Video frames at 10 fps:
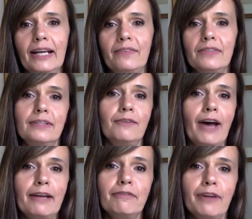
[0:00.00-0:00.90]
And
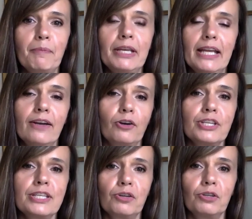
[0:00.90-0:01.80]
divine feminine are
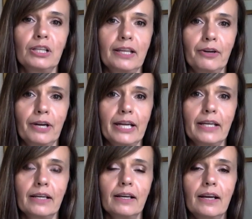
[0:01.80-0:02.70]
still
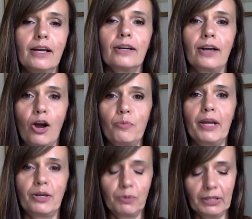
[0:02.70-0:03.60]
clearing
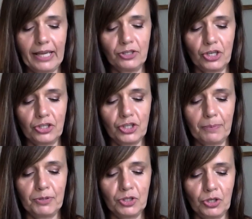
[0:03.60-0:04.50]
karmic
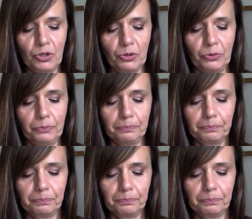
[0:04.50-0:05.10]
relationships too,